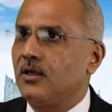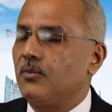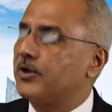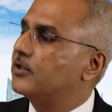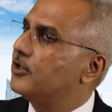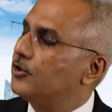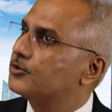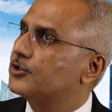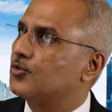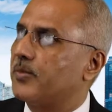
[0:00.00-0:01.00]
but they
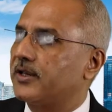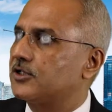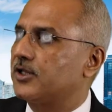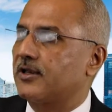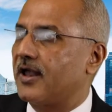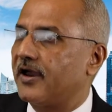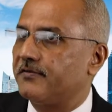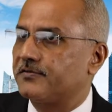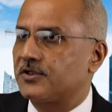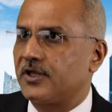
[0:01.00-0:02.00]
use it to manage their
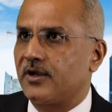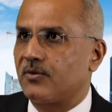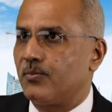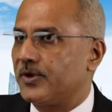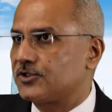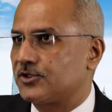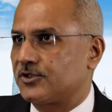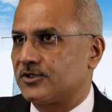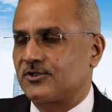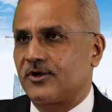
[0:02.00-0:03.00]
lives, their
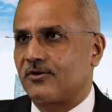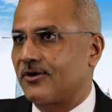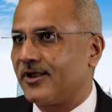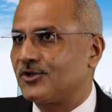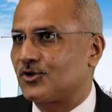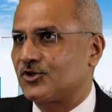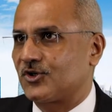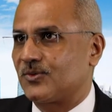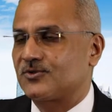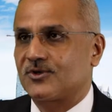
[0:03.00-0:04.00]
businesses, their
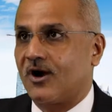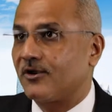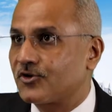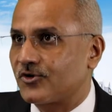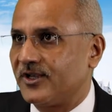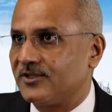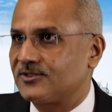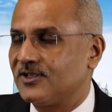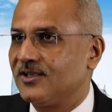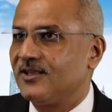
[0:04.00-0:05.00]
relationships.
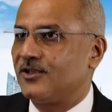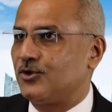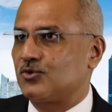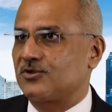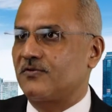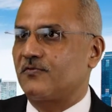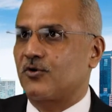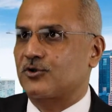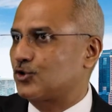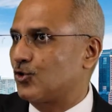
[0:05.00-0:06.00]
Countries use it
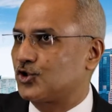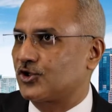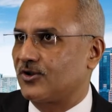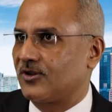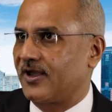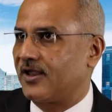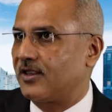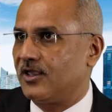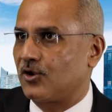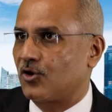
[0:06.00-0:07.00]
for social and
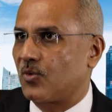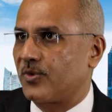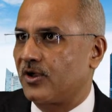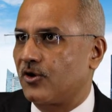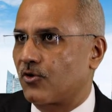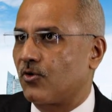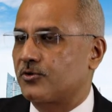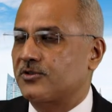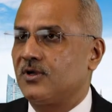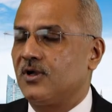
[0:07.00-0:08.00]
economic
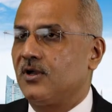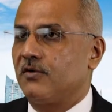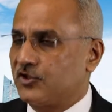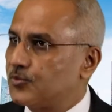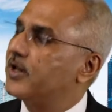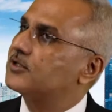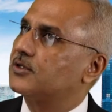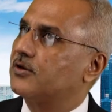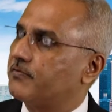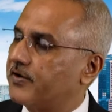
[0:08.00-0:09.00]
growth, which makes
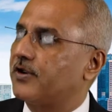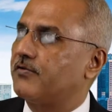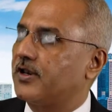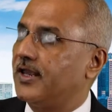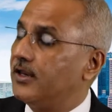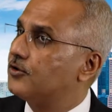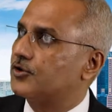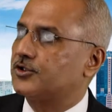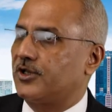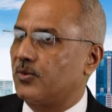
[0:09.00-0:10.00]
it a very, very
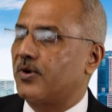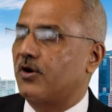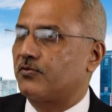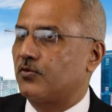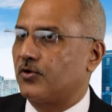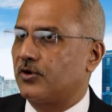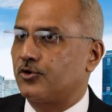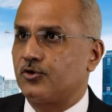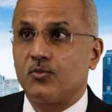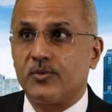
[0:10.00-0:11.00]
interesting part of the world
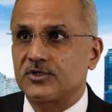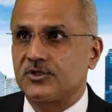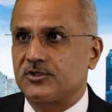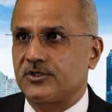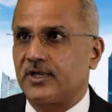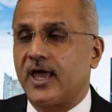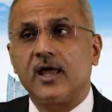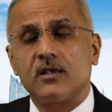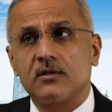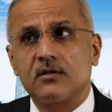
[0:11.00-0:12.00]
to do business in.
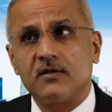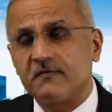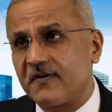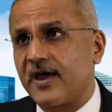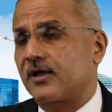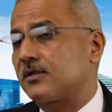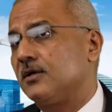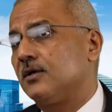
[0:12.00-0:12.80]
And in fact,